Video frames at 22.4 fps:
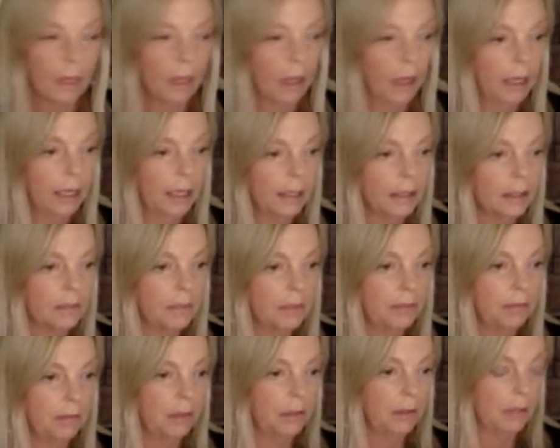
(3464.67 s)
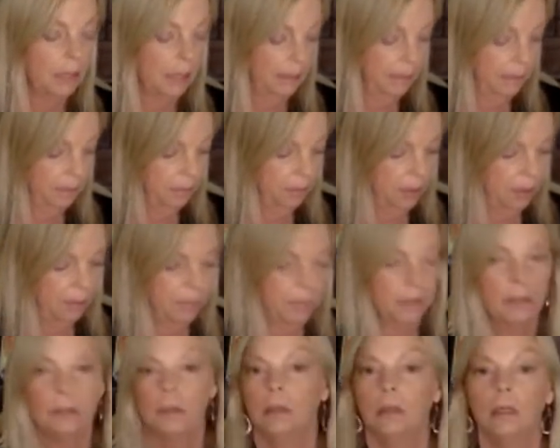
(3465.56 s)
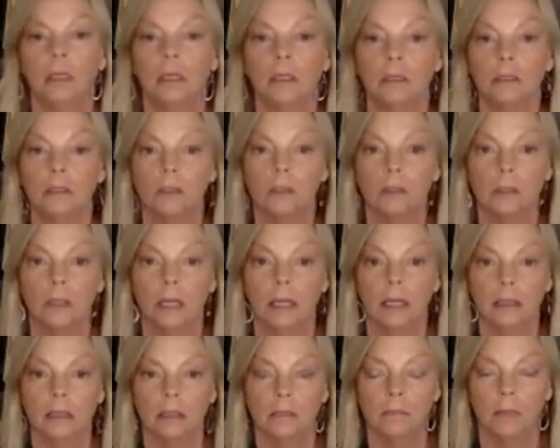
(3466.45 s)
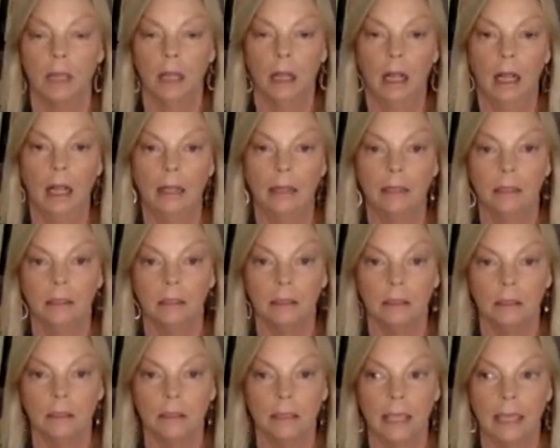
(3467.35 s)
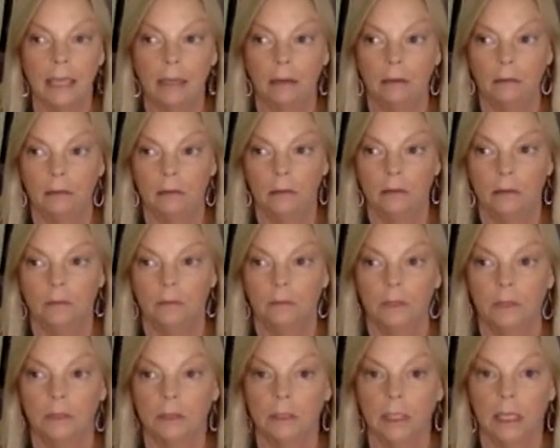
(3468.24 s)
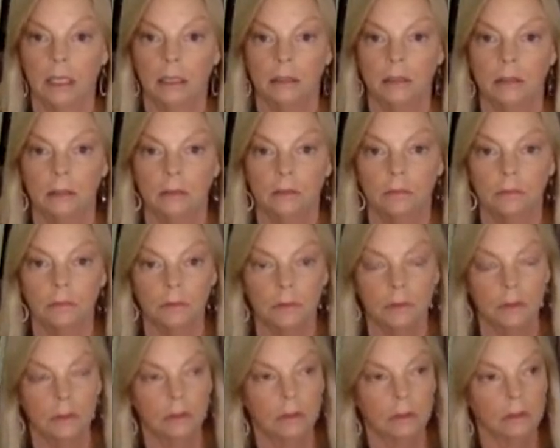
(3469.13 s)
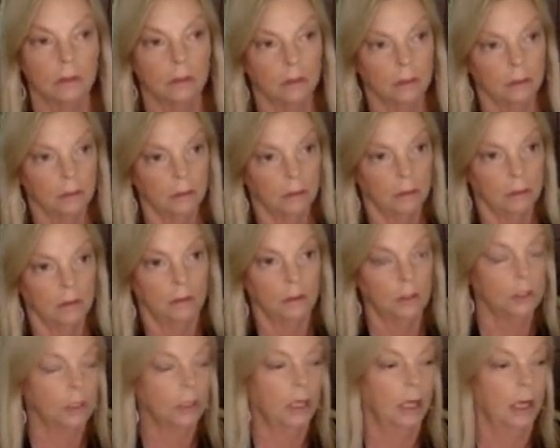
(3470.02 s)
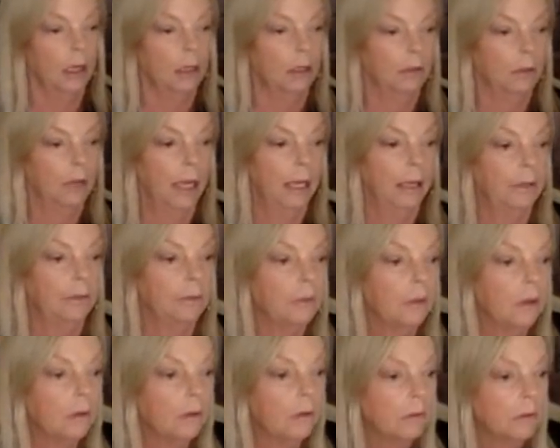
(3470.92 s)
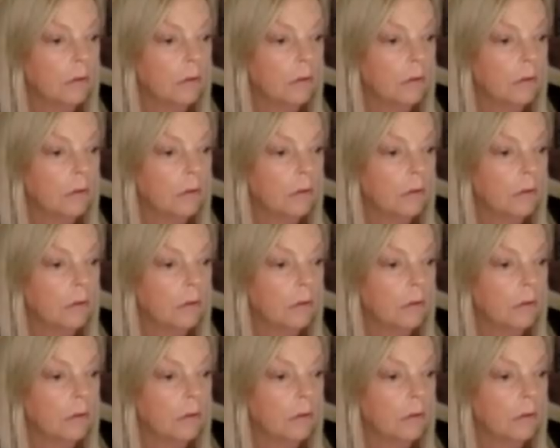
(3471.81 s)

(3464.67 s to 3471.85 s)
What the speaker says: I guess maybe they're having problems there and it's just not as on the scale of the size of Chicago. I don't know.